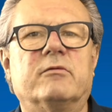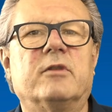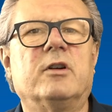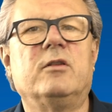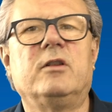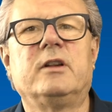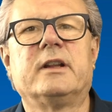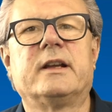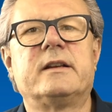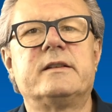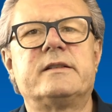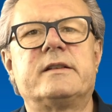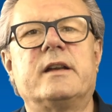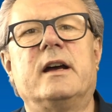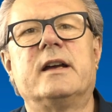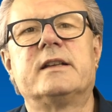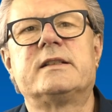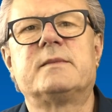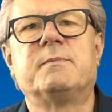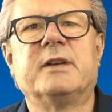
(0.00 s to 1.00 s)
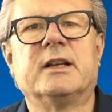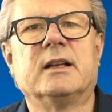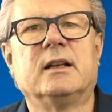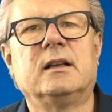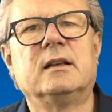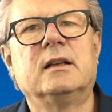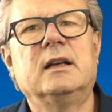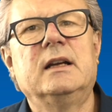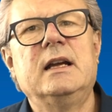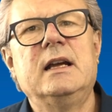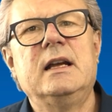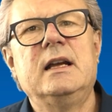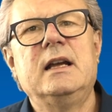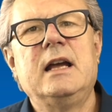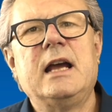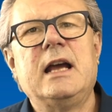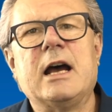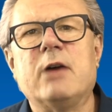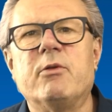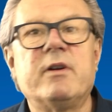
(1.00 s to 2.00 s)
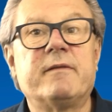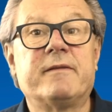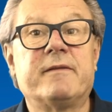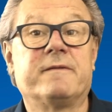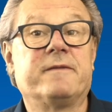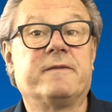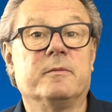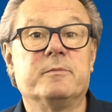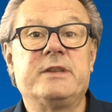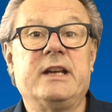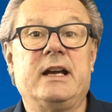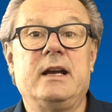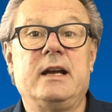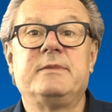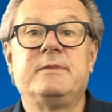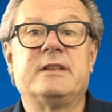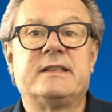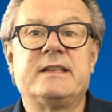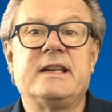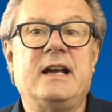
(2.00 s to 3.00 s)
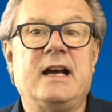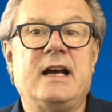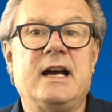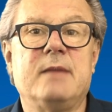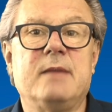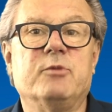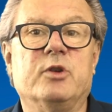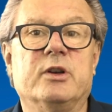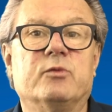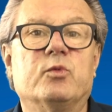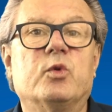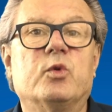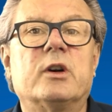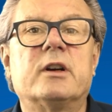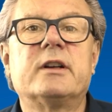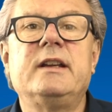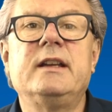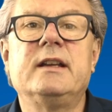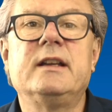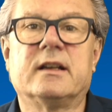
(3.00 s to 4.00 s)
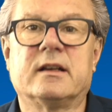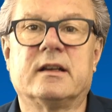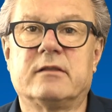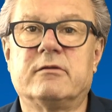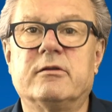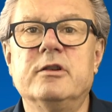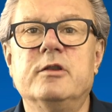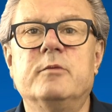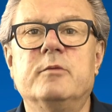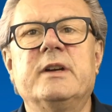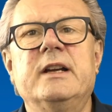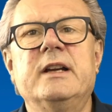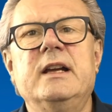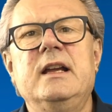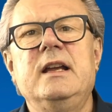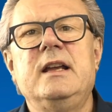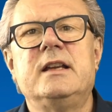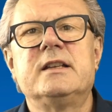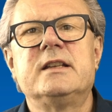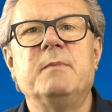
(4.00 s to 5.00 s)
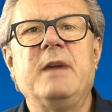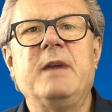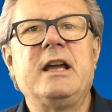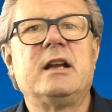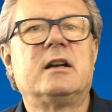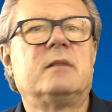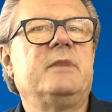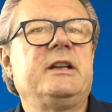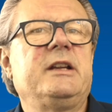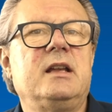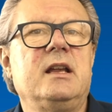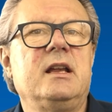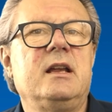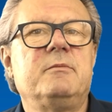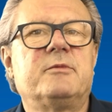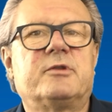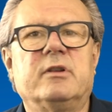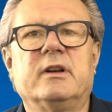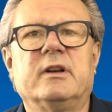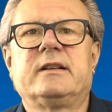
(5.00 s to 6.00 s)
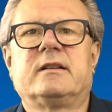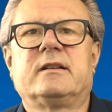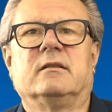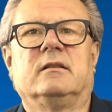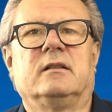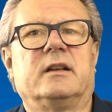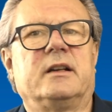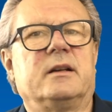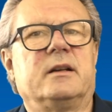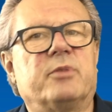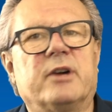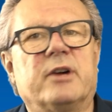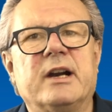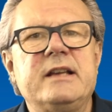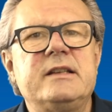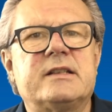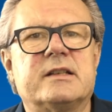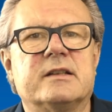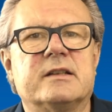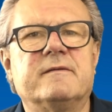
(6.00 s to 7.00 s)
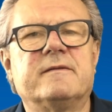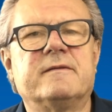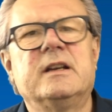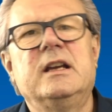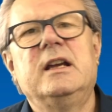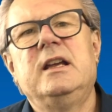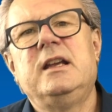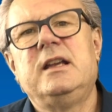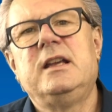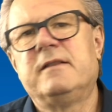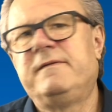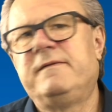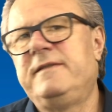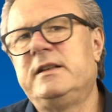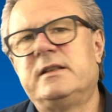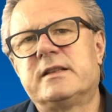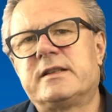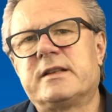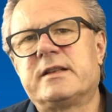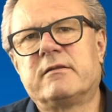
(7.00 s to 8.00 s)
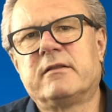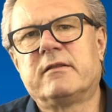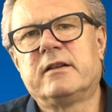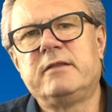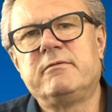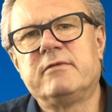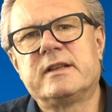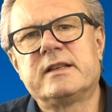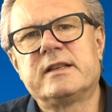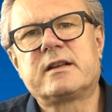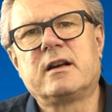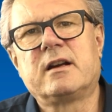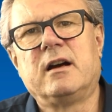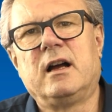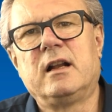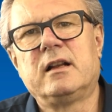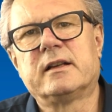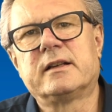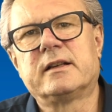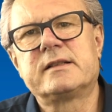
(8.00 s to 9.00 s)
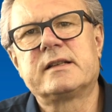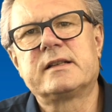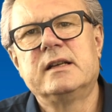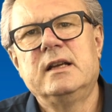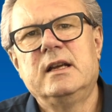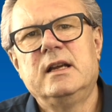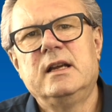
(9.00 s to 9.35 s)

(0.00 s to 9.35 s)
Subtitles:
role at his hospital. However, from time to time, when working in a group, his manner became critical and abrasive if he disagreed with his colleagues.